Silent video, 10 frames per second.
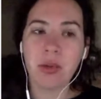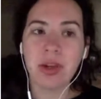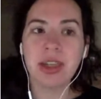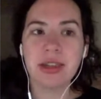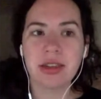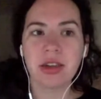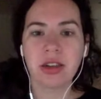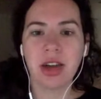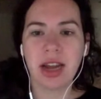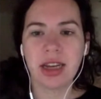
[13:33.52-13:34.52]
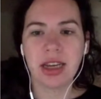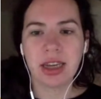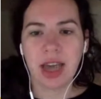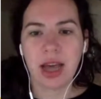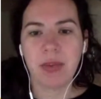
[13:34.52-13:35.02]
He would consider adding
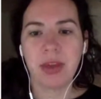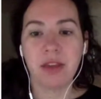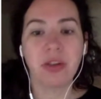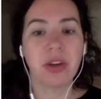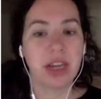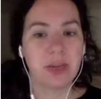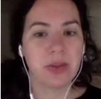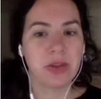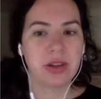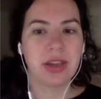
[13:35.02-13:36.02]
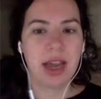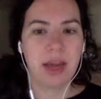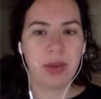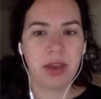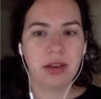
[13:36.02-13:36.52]
a cap if harassment starts to
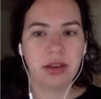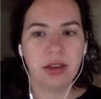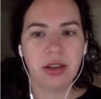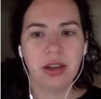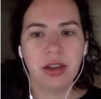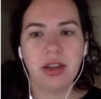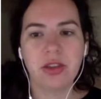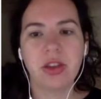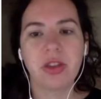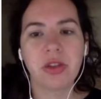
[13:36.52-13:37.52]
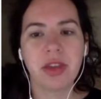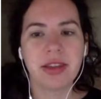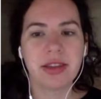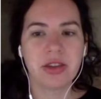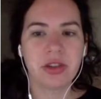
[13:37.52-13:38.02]
happen. So the other
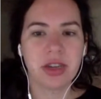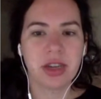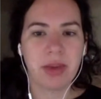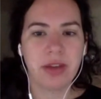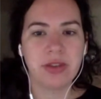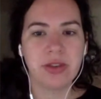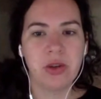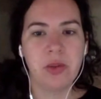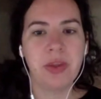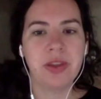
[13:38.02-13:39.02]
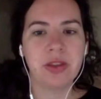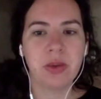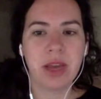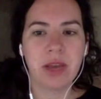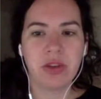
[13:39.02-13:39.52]
thing that's interesting about Zoom is
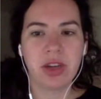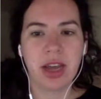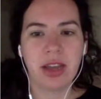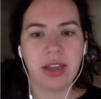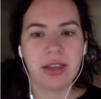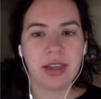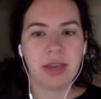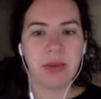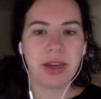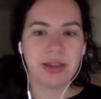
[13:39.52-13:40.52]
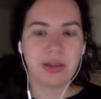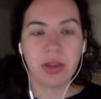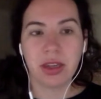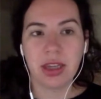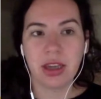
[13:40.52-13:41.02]
the way in which it highlights the
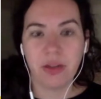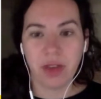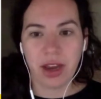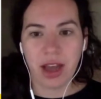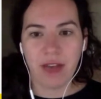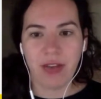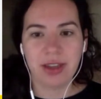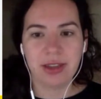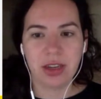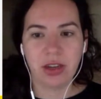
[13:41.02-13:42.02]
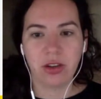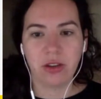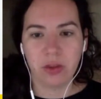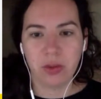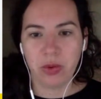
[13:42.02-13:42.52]
impossibility of not having a
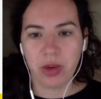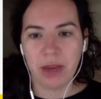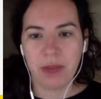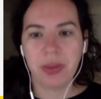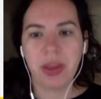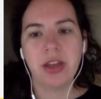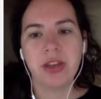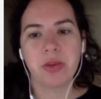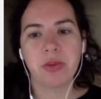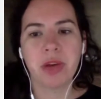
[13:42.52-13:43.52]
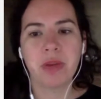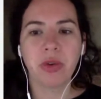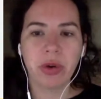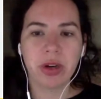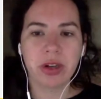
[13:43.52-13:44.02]
singular viewpoint. So when Prem
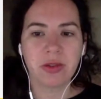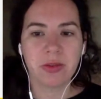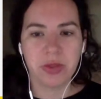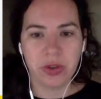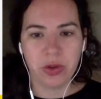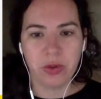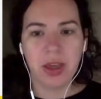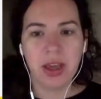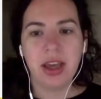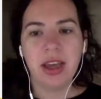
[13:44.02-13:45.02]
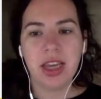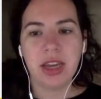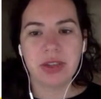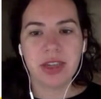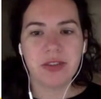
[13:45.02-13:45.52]
records from Zoom,
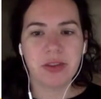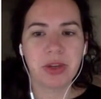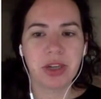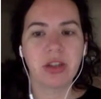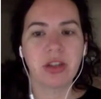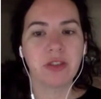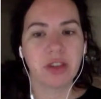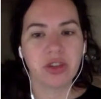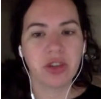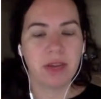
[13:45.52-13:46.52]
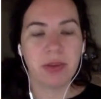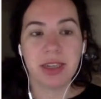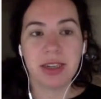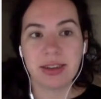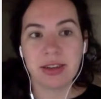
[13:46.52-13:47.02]
he receives a particular version,
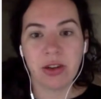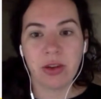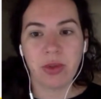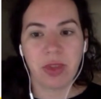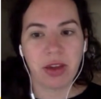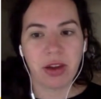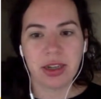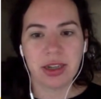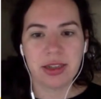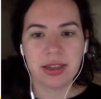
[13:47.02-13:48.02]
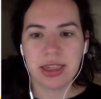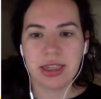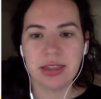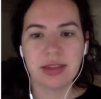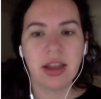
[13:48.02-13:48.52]
but he doesn't know what the audience
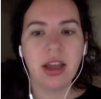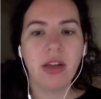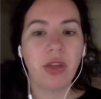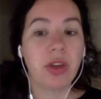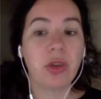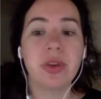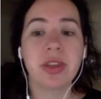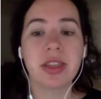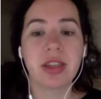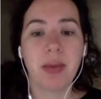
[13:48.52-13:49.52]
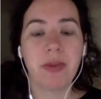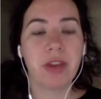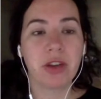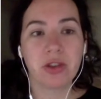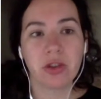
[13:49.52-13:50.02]
sees, like who is at the top
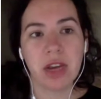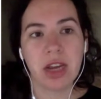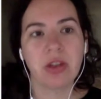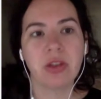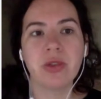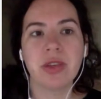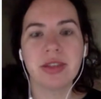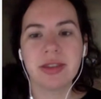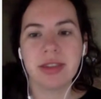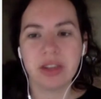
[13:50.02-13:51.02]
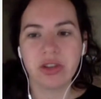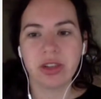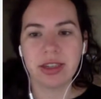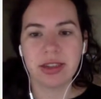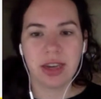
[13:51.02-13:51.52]
of their screen or who is
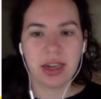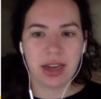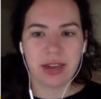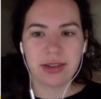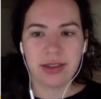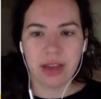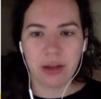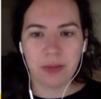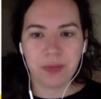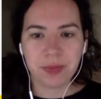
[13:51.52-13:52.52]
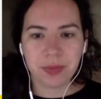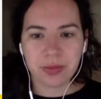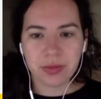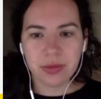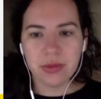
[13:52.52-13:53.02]
digitally sitting next to them.
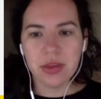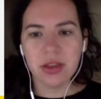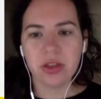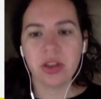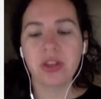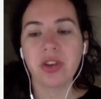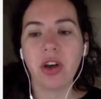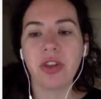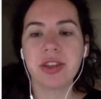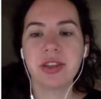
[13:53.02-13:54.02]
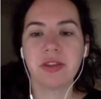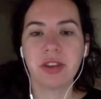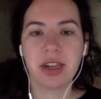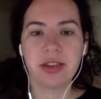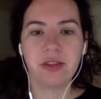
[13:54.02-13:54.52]
So there's all these
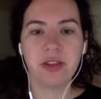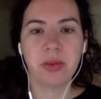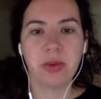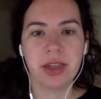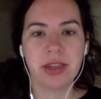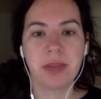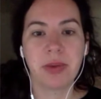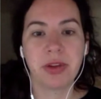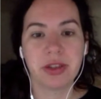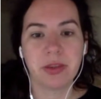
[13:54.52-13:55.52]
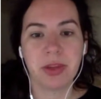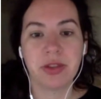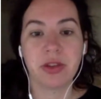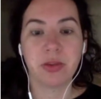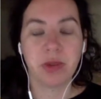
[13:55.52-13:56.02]
different kinds of viewpoints that
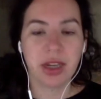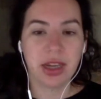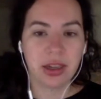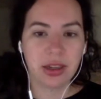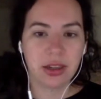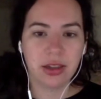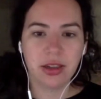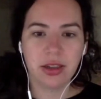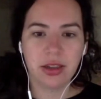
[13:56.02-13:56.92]
participants are bringing.